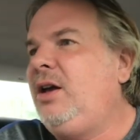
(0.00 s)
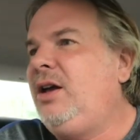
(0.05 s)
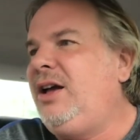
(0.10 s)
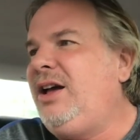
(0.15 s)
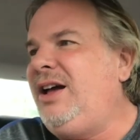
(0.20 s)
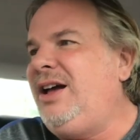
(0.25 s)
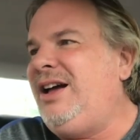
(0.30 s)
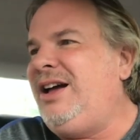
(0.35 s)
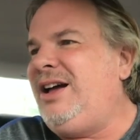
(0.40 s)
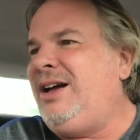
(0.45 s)

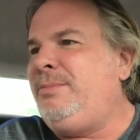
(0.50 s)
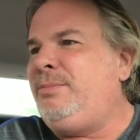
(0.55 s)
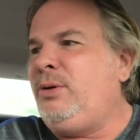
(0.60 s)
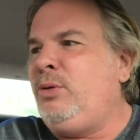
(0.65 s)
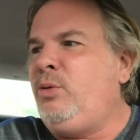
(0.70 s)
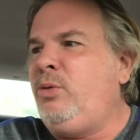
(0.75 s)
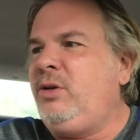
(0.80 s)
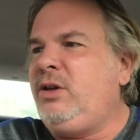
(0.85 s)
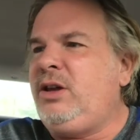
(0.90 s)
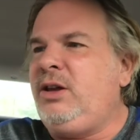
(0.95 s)

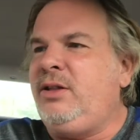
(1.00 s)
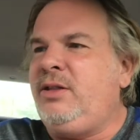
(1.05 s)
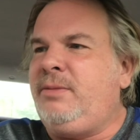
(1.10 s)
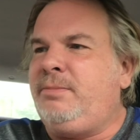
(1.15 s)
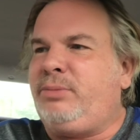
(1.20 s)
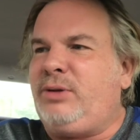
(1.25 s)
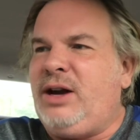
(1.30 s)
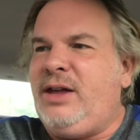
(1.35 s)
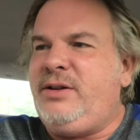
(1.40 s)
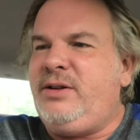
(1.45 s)
But, you know, the
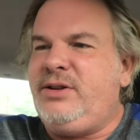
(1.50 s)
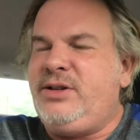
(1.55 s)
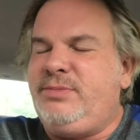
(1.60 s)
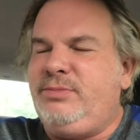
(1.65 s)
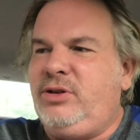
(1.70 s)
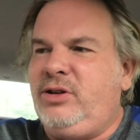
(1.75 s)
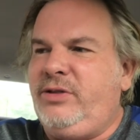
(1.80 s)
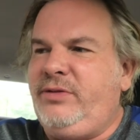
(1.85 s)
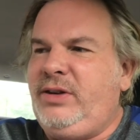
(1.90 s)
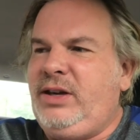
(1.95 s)
Brothers
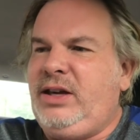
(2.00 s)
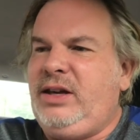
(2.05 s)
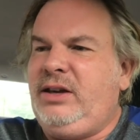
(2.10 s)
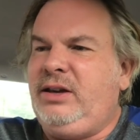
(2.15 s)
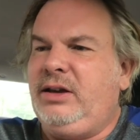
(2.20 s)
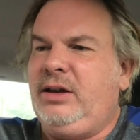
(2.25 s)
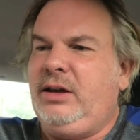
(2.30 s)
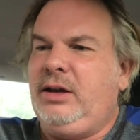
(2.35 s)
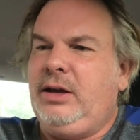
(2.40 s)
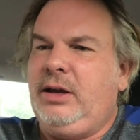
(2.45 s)
movie,
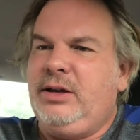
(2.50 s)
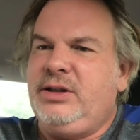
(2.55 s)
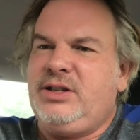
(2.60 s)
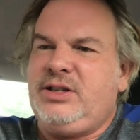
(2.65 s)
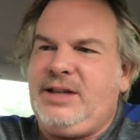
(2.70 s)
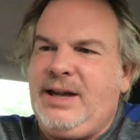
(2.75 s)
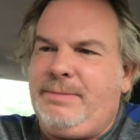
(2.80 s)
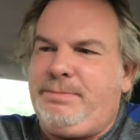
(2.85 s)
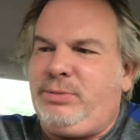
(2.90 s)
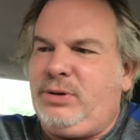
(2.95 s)

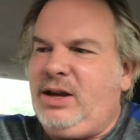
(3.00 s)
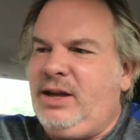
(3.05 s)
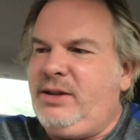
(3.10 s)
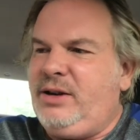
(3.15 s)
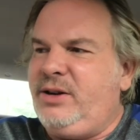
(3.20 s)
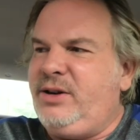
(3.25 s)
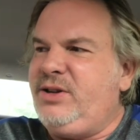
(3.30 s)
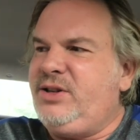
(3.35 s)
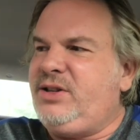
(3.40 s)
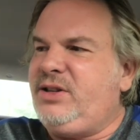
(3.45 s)
Step
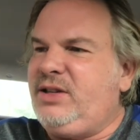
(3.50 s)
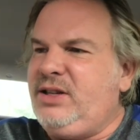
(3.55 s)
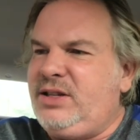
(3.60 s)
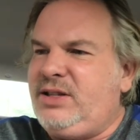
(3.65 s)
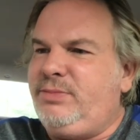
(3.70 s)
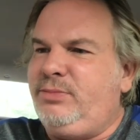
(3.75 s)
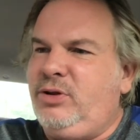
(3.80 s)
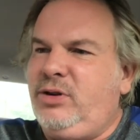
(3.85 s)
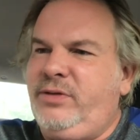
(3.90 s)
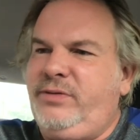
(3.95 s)
Brothers,
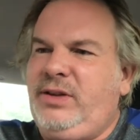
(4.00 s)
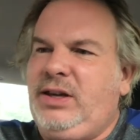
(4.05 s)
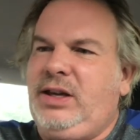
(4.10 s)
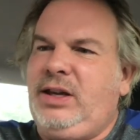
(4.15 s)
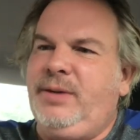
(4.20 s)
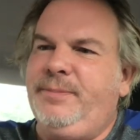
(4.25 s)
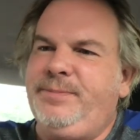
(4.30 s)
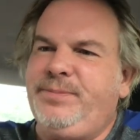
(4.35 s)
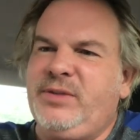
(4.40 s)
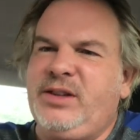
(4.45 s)
this
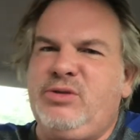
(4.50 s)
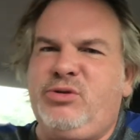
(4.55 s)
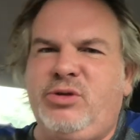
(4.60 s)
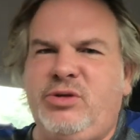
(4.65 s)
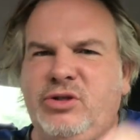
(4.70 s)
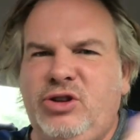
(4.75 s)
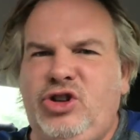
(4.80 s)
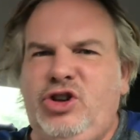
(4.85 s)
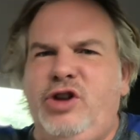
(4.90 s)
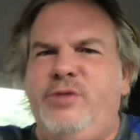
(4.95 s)
movie,
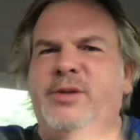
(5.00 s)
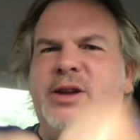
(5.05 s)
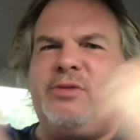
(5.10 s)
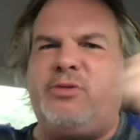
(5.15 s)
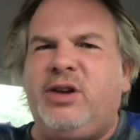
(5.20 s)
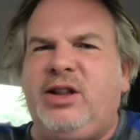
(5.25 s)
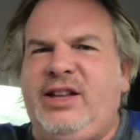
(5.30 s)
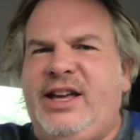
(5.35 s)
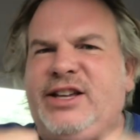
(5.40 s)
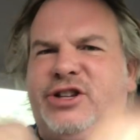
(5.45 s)
human
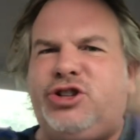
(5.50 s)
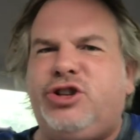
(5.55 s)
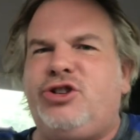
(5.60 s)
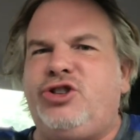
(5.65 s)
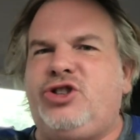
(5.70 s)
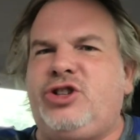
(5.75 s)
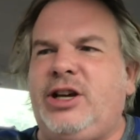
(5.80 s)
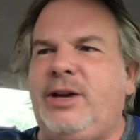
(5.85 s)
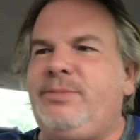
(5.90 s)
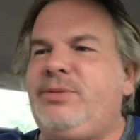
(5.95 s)

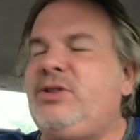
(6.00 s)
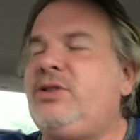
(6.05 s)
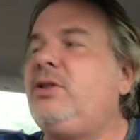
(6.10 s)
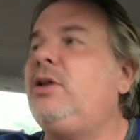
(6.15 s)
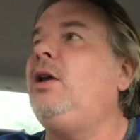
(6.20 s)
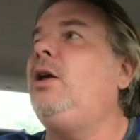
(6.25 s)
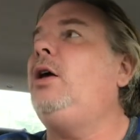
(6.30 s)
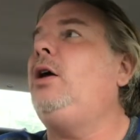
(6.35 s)
relationships.